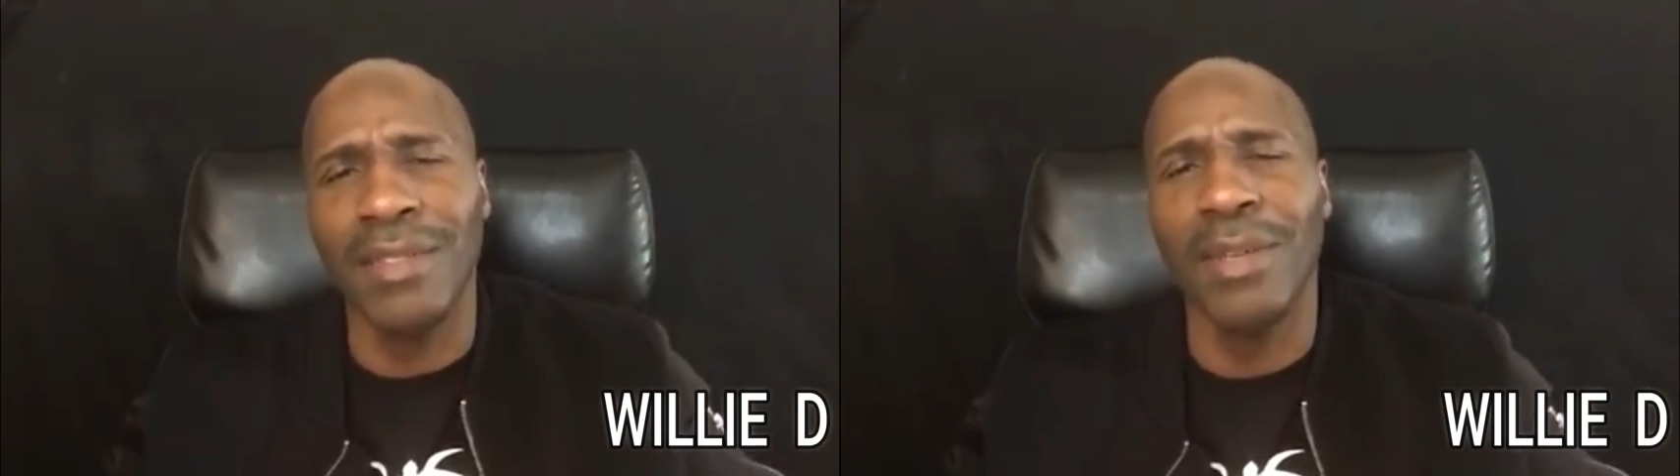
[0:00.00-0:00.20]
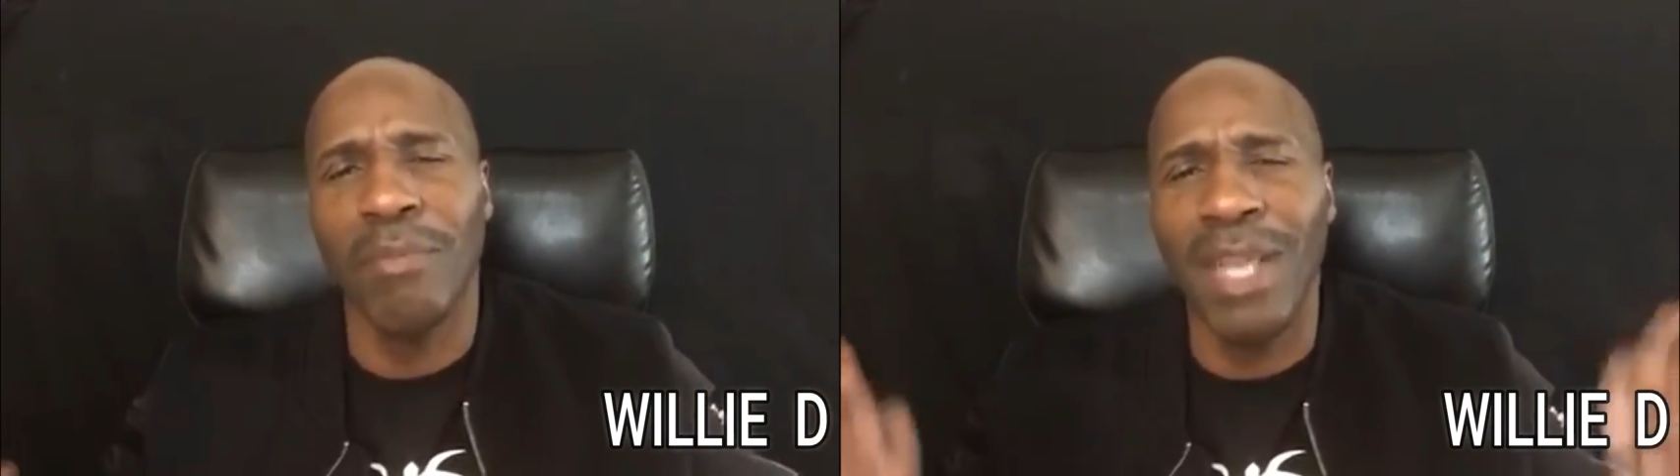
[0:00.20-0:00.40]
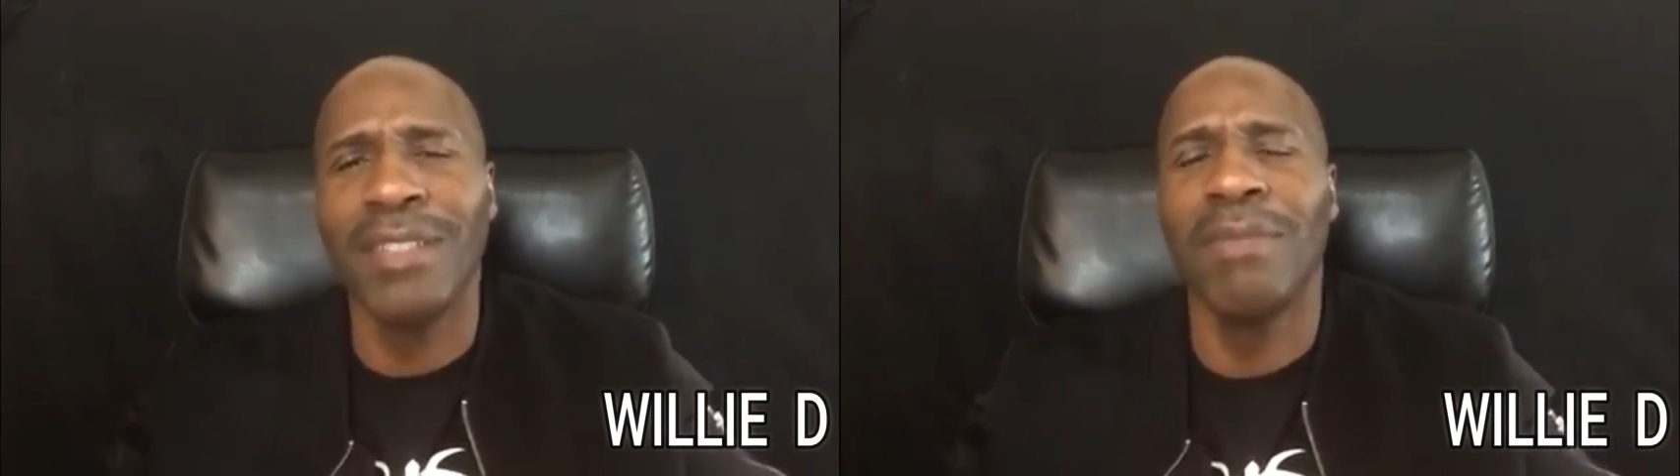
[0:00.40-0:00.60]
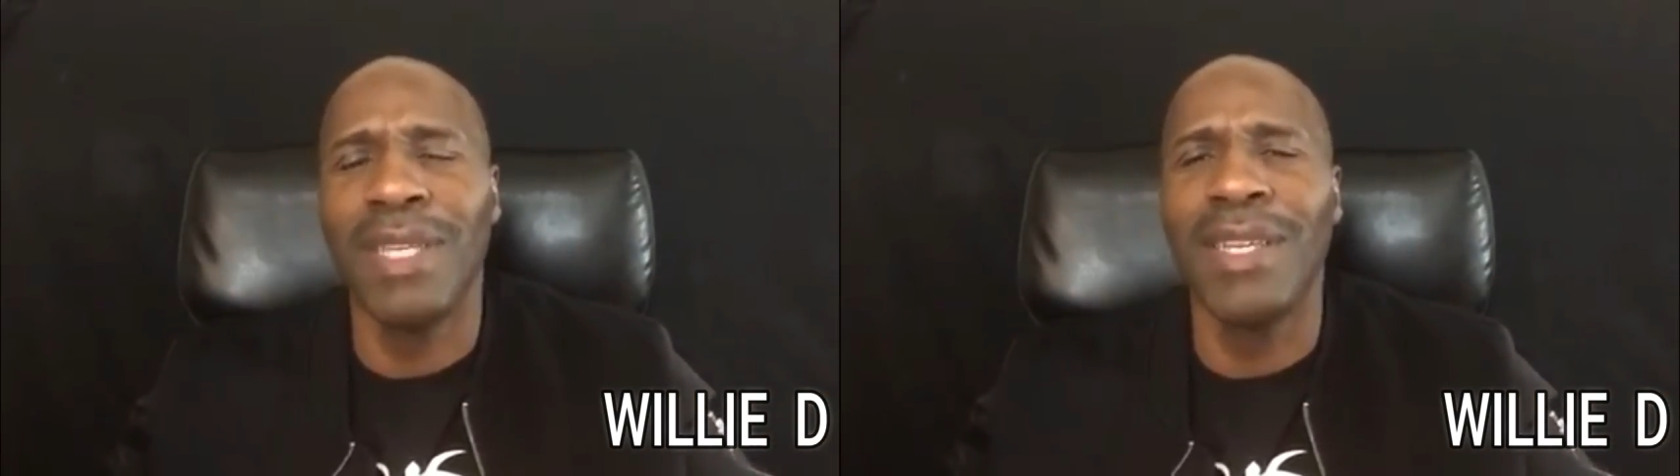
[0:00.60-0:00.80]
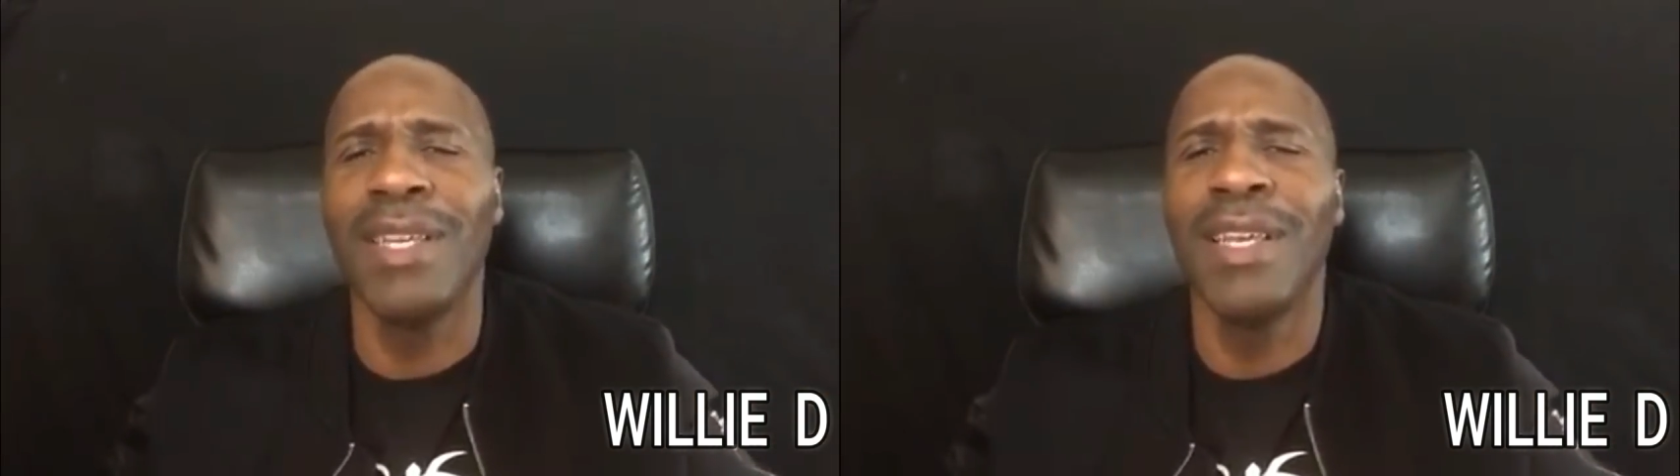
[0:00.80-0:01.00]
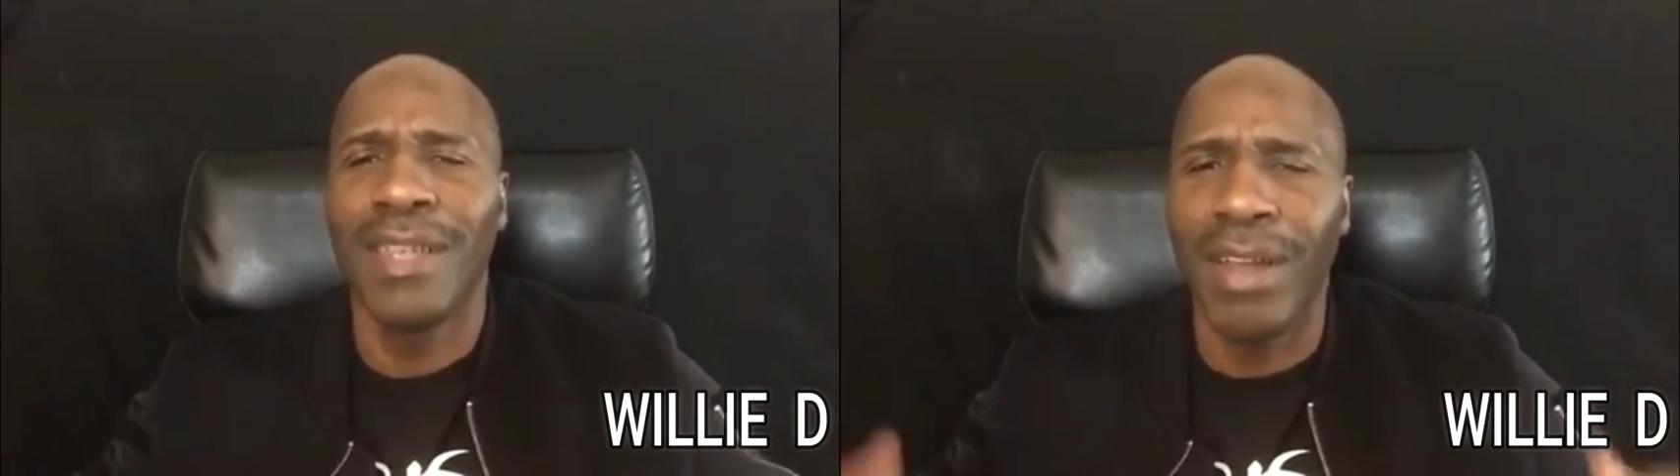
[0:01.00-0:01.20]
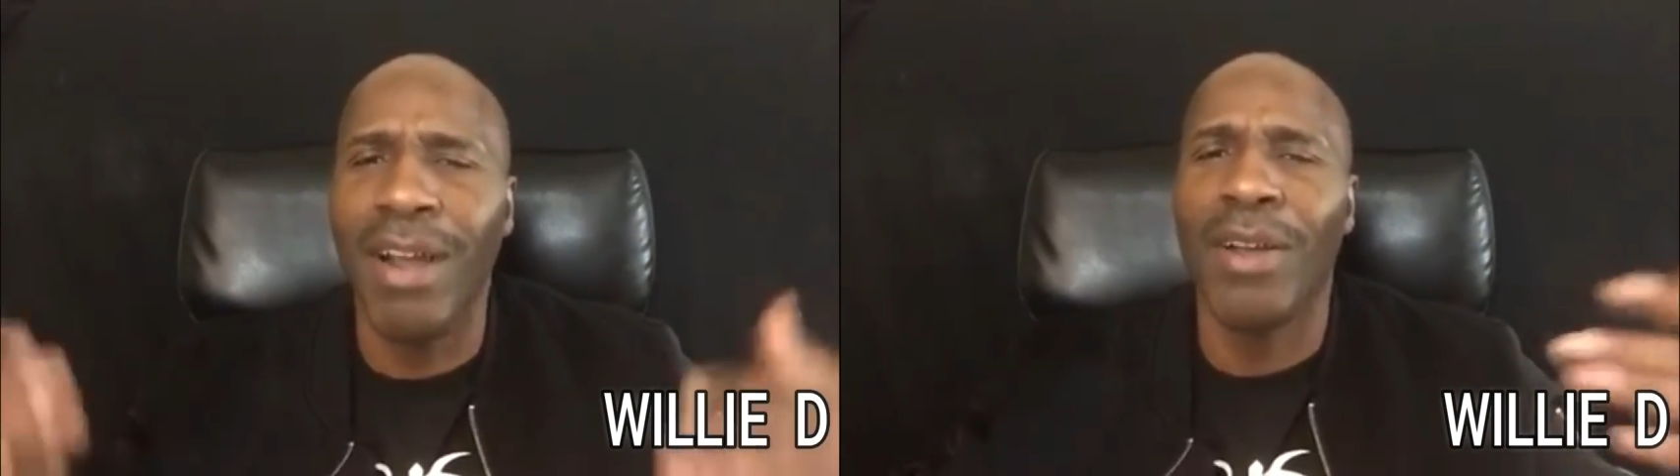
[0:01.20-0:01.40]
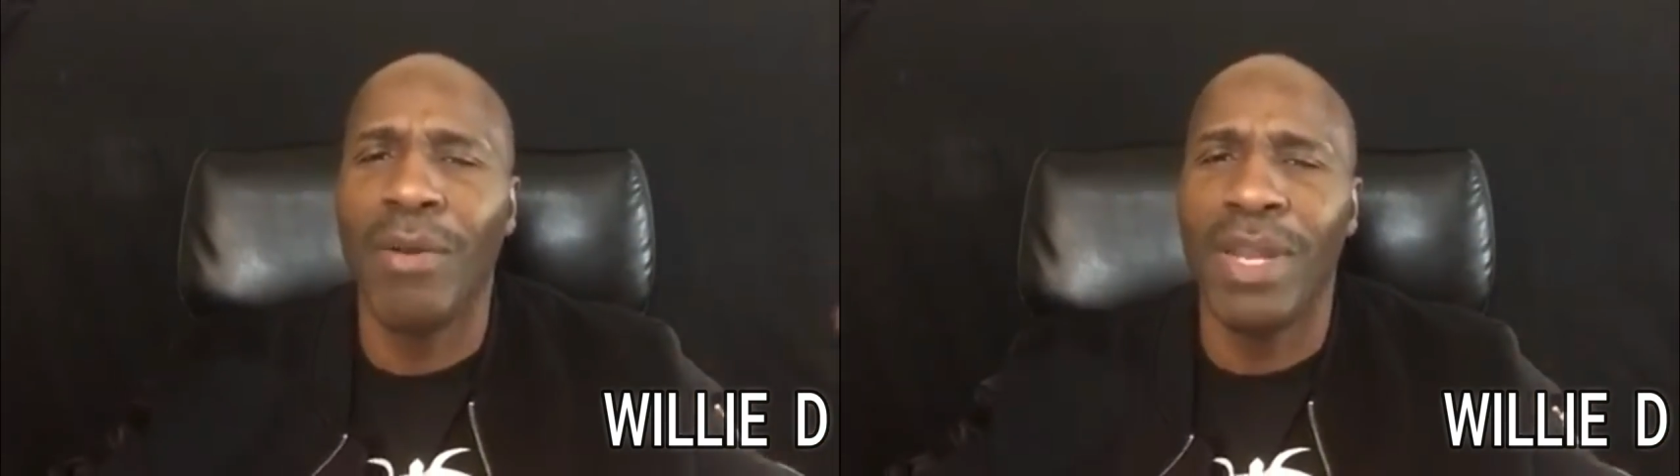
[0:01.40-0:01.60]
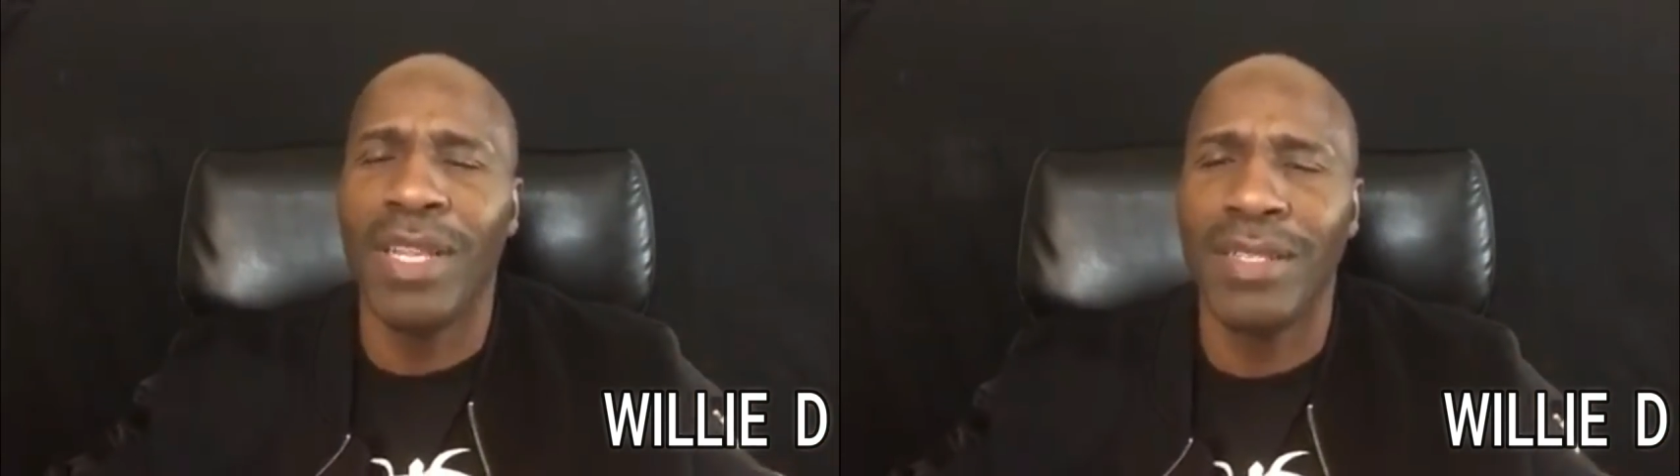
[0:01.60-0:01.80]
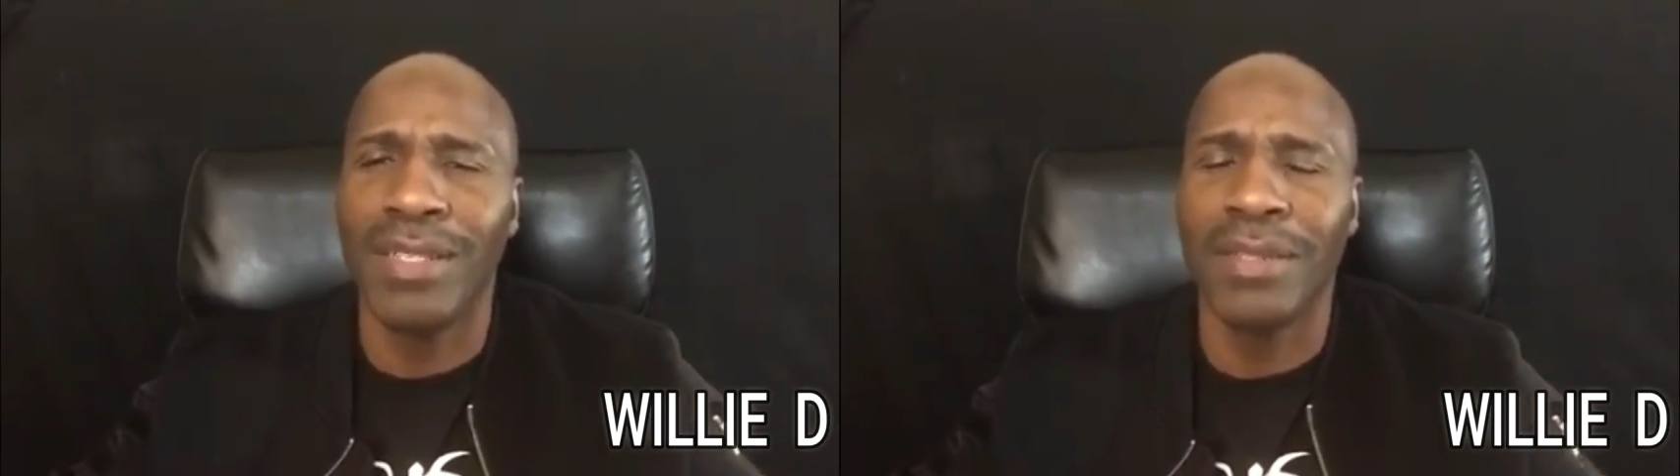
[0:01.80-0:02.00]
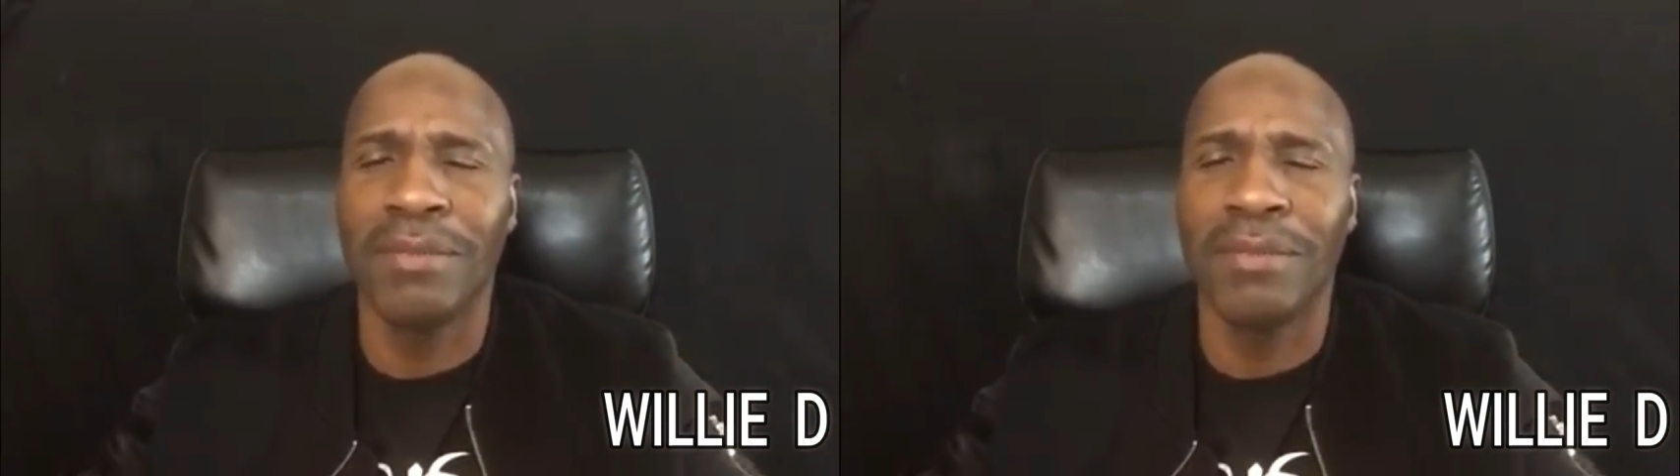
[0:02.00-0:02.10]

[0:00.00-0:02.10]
You know, bless me. God gonna bless you.